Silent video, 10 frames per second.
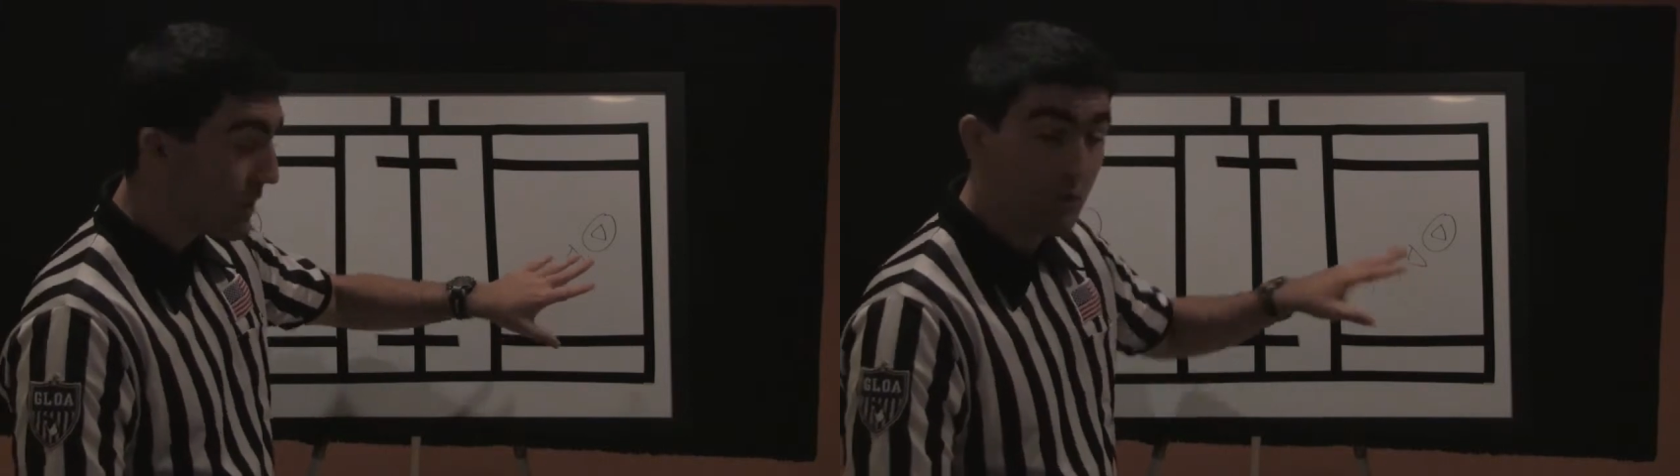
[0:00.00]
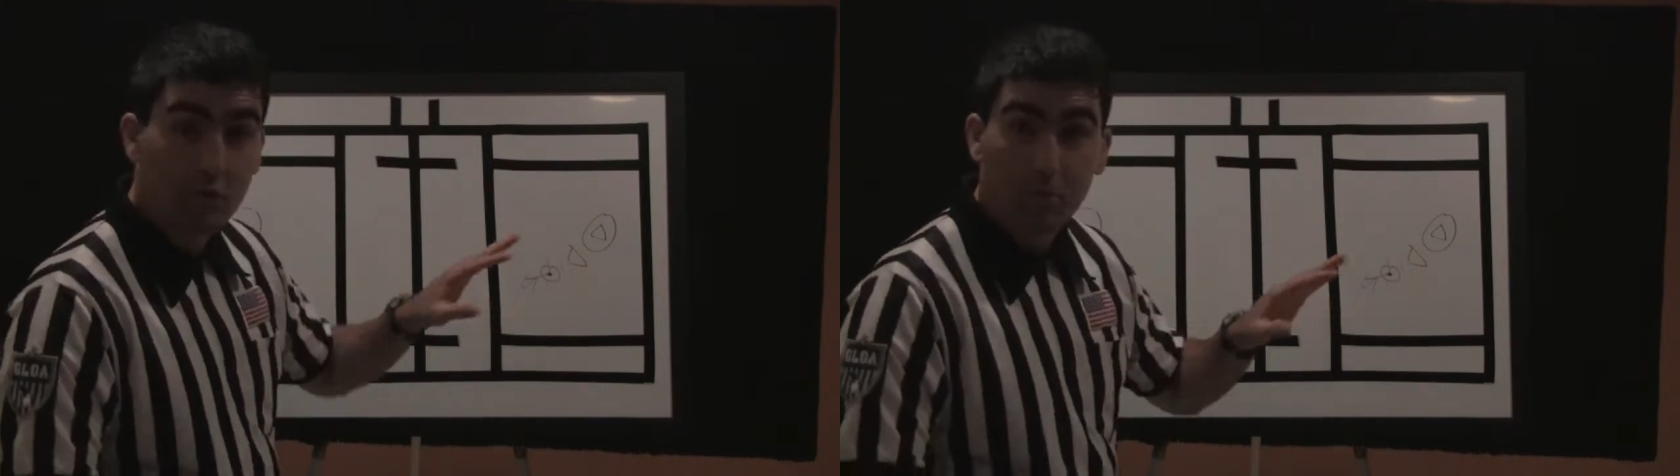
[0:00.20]

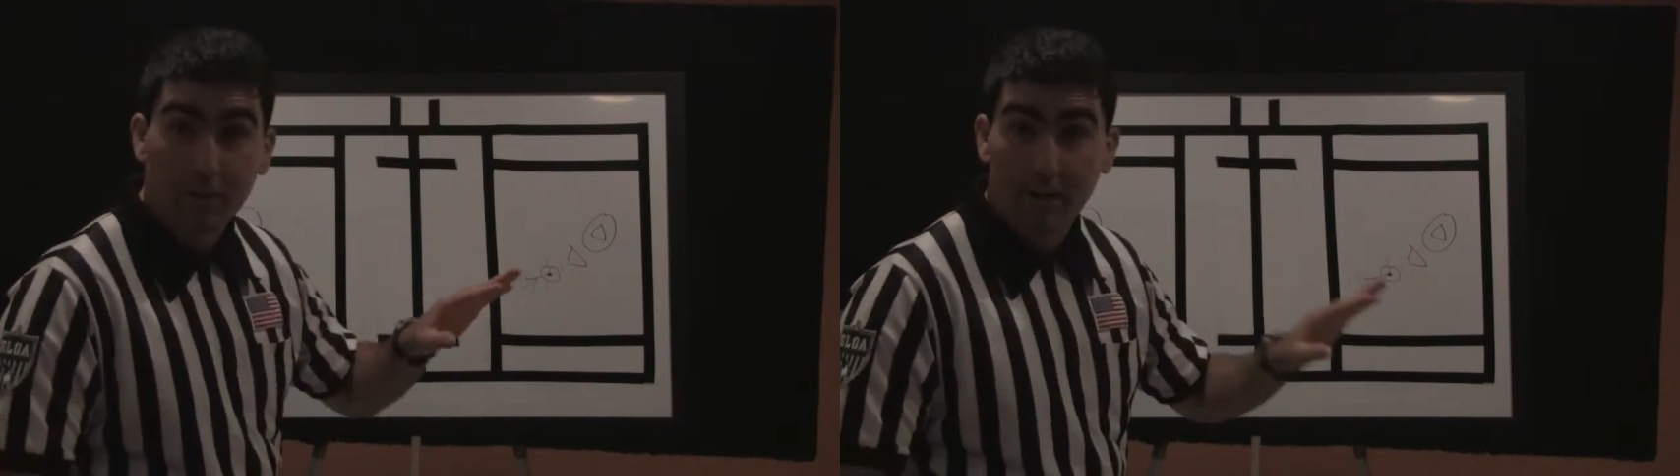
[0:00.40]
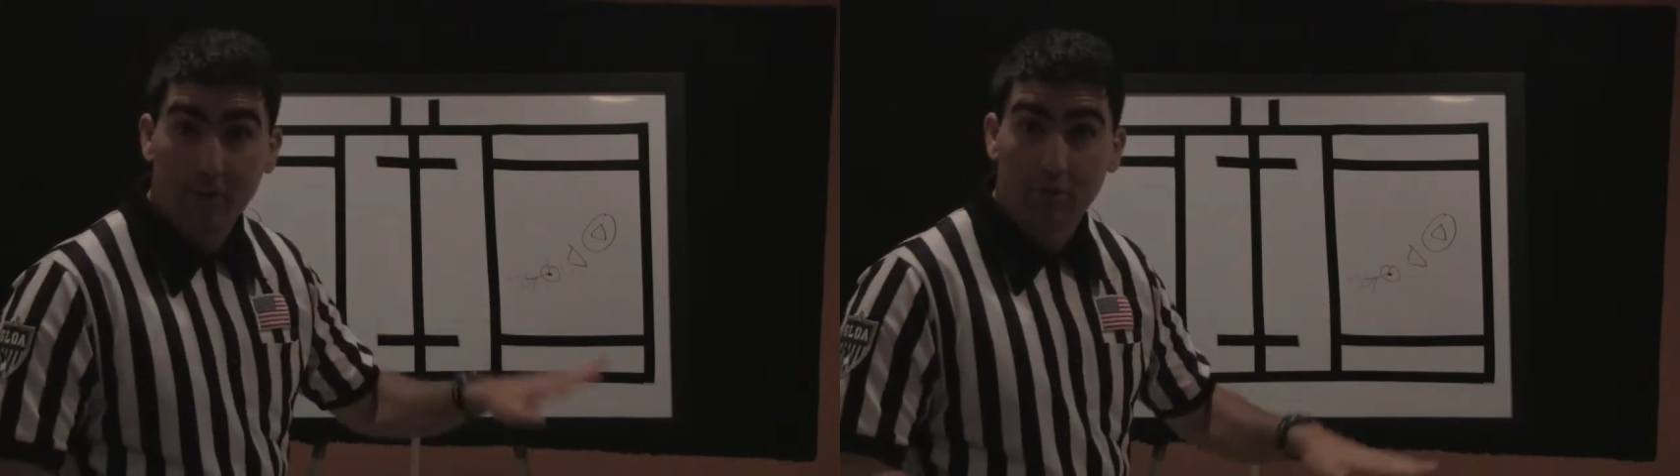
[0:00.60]
As this
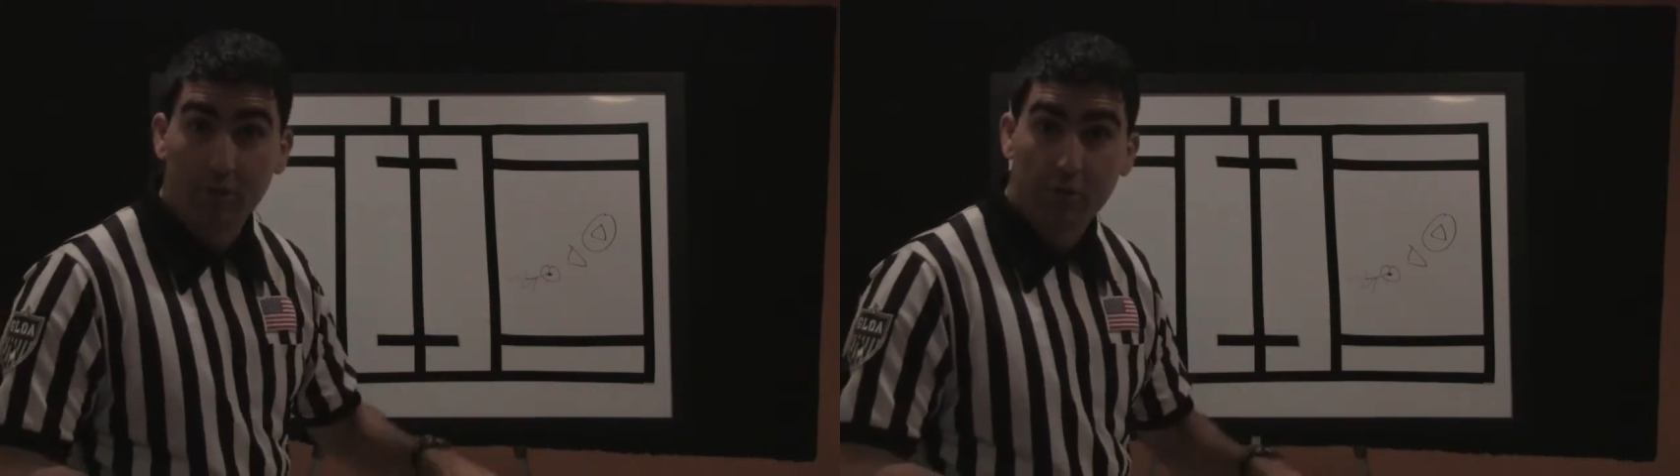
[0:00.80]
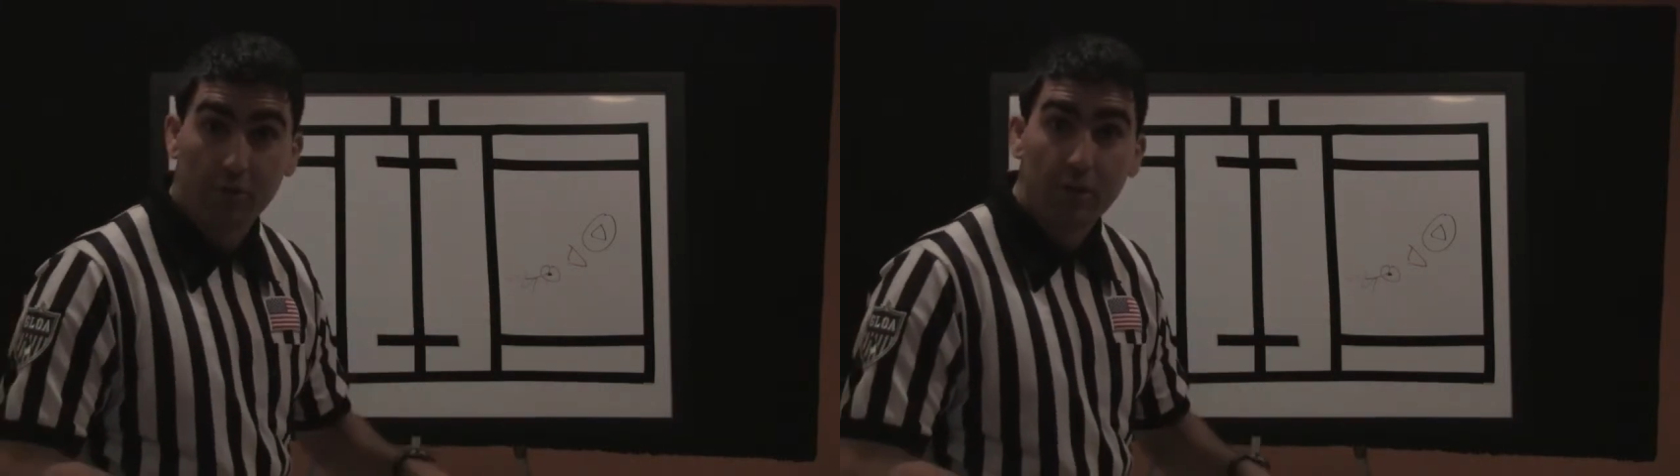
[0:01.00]
player is
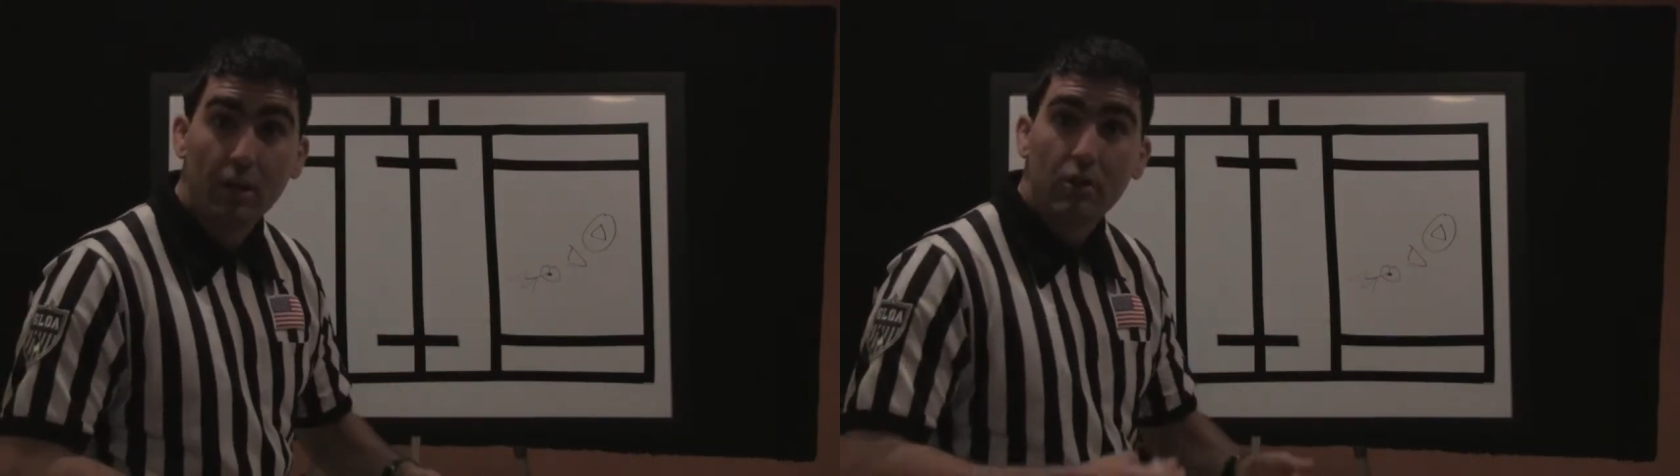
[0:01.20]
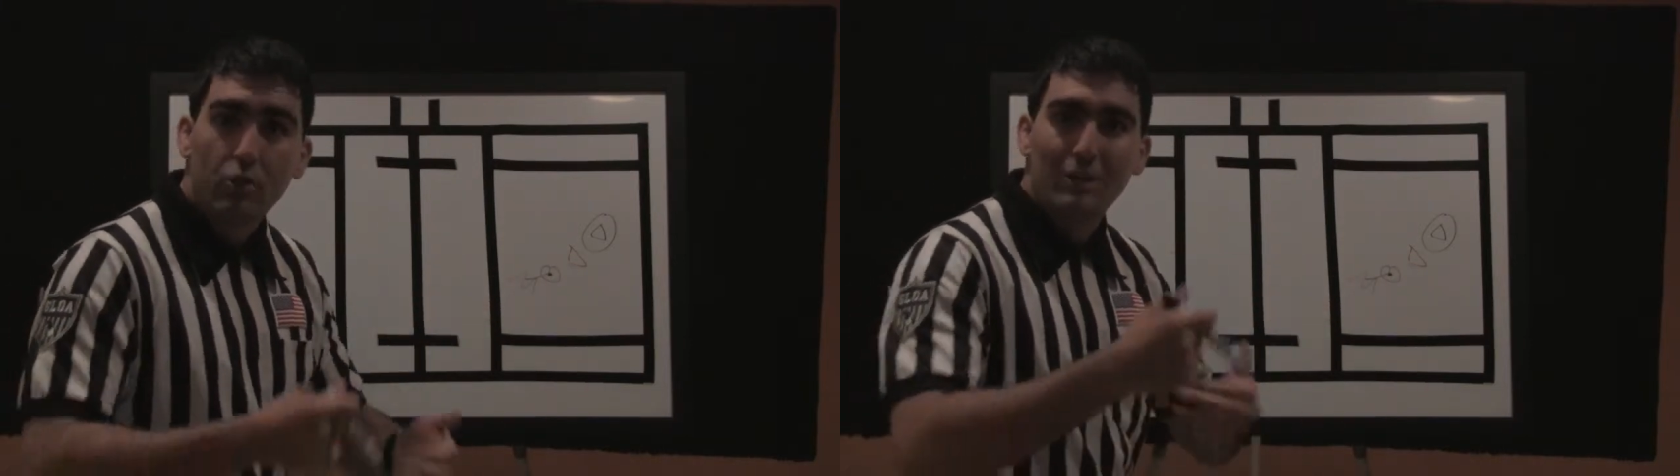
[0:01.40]
injured,
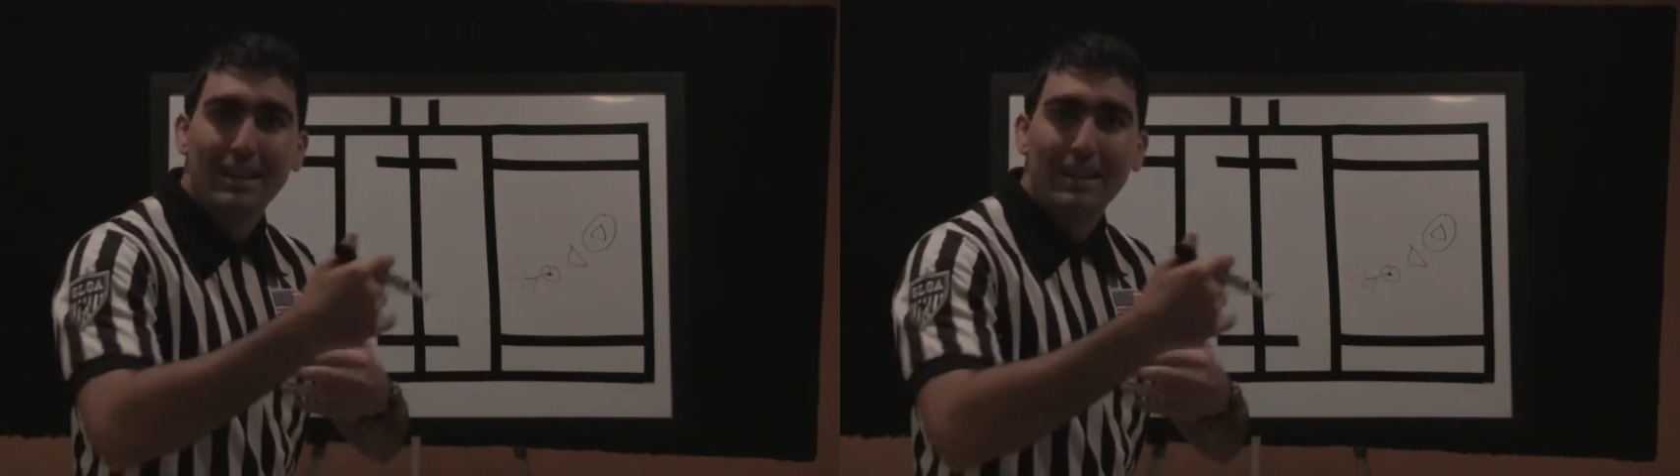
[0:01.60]
to